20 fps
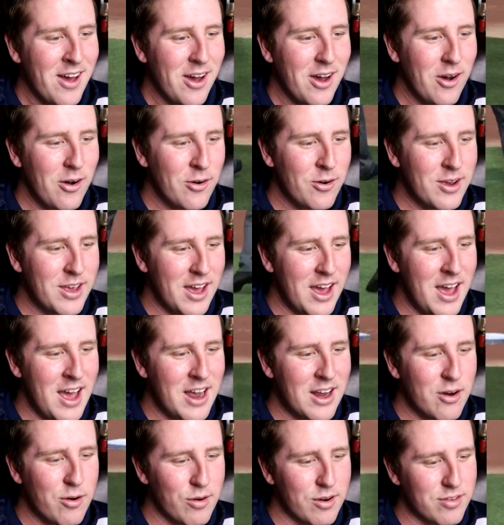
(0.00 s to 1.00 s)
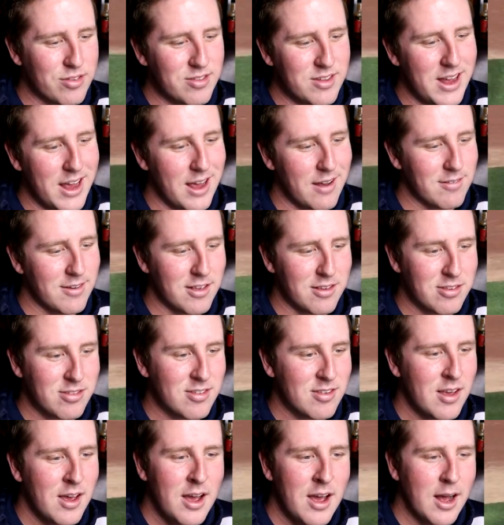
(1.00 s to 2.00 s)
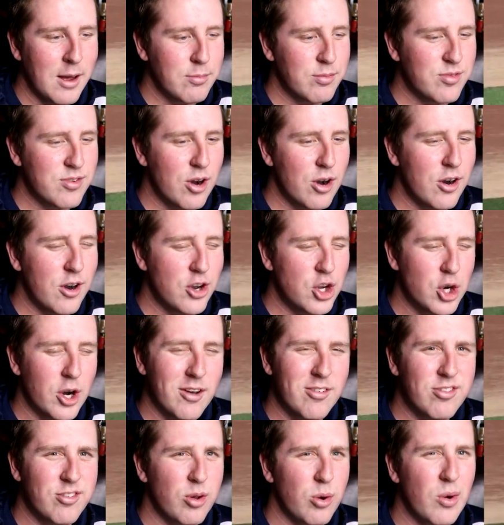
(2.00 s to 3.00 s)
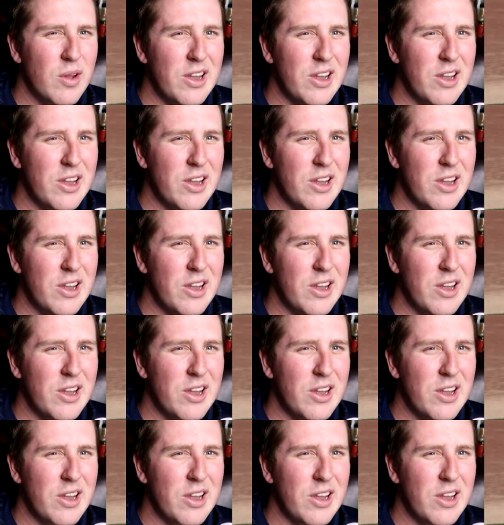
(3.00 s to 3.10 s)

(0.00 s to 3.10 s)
Okay, Khris Davis. I'm starting to trust you